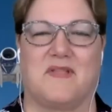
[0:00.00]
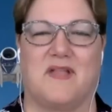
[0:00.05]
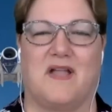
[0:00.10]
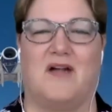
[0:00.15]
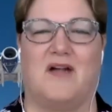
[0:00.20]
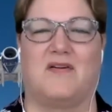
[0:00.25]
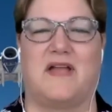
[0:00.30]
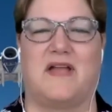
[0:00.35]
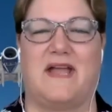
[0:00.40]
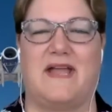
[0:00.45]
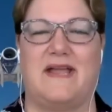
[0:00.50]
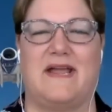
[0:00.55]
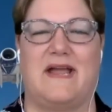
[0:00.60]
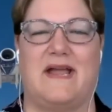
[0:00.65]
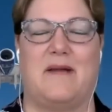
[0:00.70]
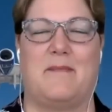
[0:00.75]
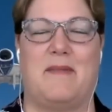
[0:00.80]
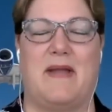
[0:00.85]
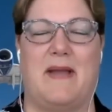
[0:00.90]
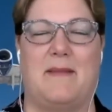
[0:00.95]
Okay,
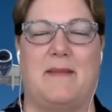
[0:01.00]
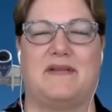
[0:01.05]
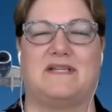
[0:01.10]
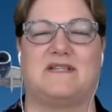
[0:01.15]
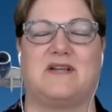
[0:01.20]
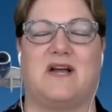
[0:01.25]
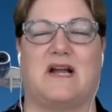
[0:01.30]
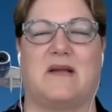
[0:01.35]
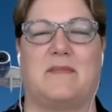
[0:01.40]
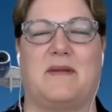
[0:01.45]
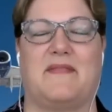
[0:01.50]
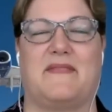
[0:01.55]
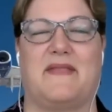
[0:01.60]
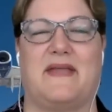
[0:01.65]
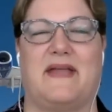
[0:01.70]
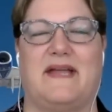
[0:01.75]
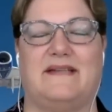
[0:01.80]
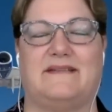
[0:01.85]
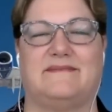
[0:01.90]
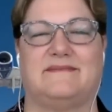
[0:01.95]
I'm happy to talk about
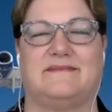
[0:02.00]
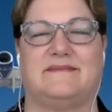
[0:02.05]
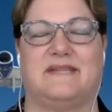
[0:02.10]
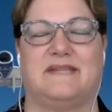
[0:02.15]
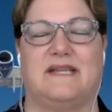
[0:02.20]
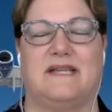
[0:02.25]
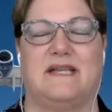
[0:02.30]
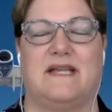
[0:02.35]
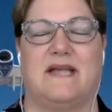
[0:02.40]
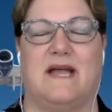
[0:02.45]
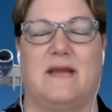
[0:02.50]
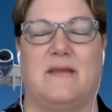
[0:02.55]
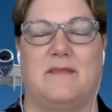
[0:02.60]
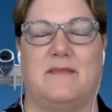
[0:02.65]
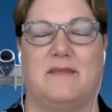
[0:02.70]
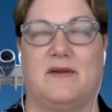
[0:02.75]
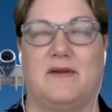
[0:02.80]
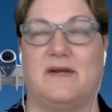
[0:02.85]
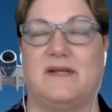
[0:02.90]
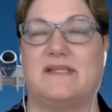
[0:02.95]
that. Um,
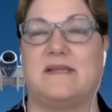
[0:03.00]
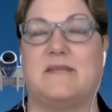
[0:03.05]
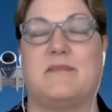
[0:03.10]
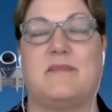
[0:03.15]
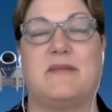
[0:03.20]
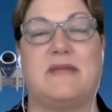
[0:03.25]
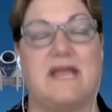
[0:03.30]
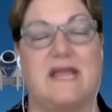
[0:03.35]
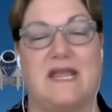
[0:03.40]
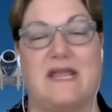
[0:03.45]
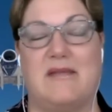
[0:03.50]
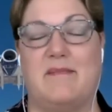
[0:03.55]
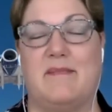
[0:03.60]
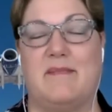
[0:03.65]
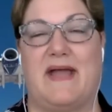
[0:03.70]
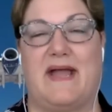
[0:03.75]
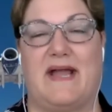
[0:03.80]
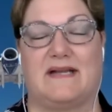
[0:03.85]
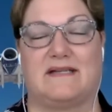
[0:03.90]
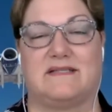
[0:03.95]
there is a big
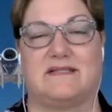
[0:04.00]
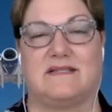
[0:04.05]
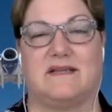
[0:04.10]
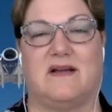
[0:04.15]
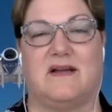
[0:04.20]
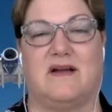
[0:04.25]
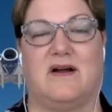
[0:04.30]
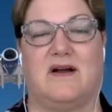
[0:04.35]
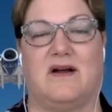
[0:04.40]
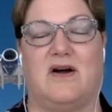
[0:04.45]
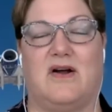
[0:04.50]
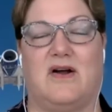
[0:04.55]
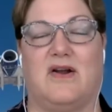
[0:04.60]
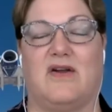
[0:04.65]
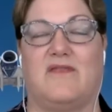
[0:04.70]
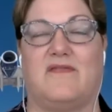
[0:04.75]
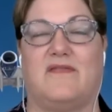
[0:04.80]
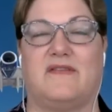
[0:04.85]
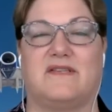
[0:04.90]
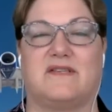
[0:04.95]
impact uh, on
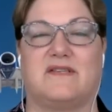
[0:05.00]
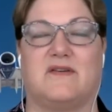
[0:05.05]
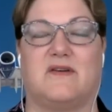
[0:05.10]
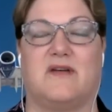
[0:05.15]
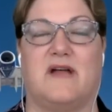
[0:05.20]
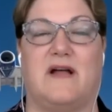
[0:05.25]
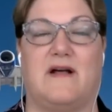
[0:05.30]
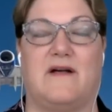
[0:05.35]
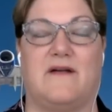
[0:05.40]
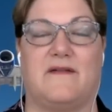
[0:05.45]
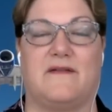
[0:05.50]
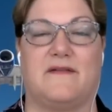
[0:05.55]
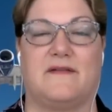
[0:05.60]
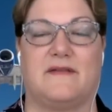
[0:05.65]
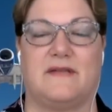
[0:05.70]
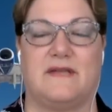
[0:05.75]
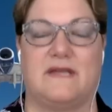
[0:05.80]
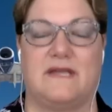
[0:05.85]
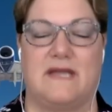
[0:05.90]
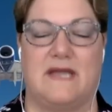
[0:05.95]
our physical health
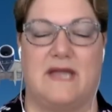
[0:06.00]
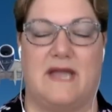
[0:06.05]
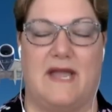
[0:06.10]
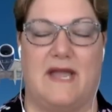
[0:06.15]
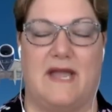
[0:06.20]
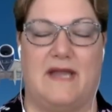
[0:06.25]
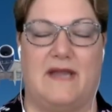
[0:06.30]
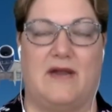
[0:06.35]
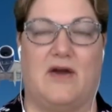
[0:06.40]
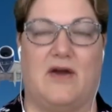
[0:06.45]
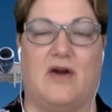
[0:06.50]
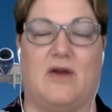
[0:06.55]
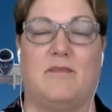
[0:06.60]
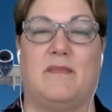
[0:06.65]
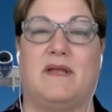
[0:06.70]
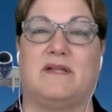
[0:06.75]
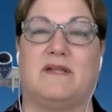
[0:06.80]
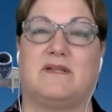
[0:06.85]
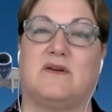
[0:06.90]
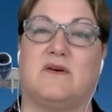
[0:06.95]
and our
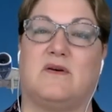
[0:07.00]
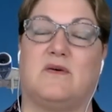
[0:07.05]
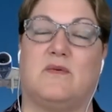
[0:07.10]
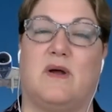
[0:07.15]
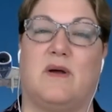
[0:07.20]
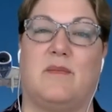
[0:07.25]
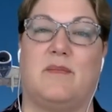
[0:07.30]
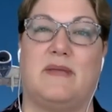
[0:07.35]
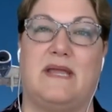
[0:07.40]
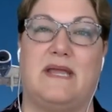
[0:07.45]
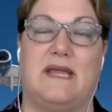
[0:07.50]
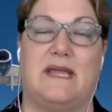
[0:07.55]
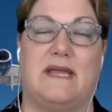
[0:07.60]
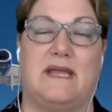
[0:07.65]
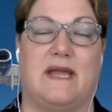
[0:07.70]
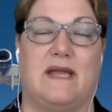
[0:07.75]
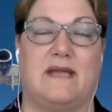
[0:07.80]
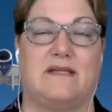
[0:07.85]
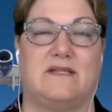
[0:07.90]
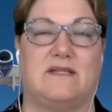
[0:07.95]
mental
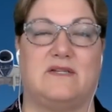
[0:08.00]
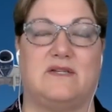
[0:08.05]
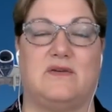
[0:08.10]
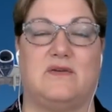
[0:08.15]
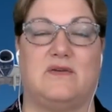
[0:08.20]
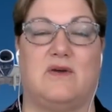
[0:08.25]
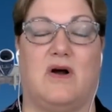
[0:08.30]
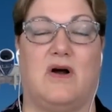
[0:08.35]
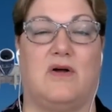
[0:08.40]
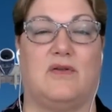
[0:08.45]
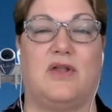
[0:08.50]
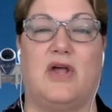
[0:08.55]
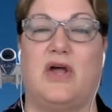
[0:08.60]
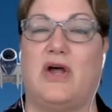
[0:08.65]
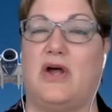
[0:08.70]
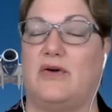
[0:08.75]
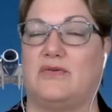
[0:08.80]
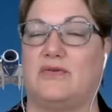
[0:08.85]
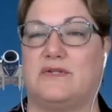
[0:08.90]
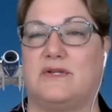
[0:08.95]
well-being as you all
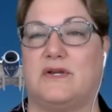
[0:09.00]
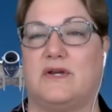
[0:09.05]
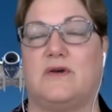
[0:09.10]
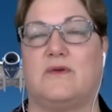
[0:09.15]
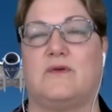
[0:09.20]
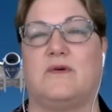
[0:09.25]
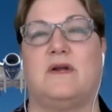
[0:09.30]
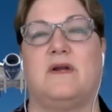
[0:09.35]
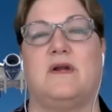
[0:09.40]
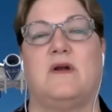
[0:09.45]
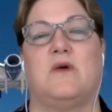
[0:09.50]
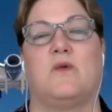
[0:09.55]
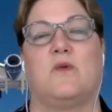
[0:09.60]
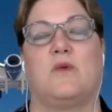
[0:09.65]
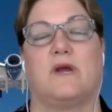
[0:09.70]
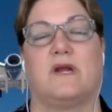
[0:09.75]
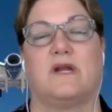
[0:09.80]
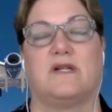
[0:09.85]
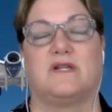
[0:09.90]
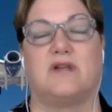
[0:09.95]
know so
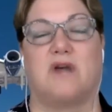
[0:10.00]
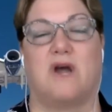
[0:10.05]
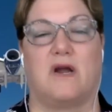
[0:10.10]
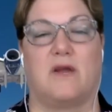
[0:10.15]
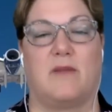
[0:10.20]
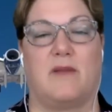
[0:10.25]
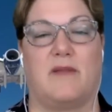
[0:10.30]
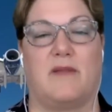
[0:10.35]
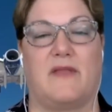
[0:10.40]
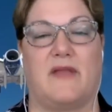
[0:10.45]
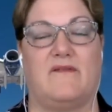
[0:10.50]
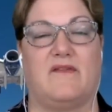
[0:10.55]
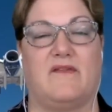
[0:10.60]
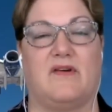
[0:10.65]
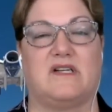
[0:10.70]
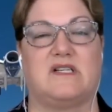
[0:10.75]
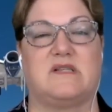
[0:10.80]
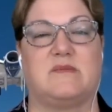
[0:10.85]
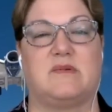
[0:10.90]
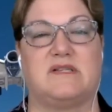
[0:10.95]
we're going to talk about that
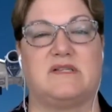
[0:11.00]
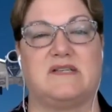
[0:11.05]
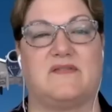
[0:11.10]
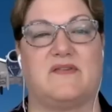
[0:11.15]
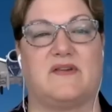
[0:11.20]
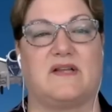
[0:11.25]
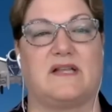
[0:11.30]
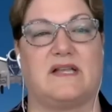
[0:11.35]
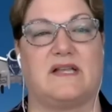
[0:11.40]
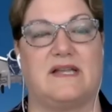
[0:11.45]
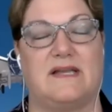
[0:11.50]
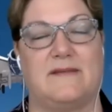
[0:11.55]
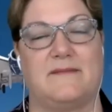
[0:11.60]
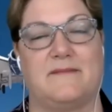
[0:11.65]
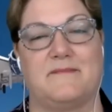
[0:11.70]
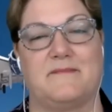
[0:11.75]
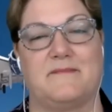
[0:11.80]
very specifically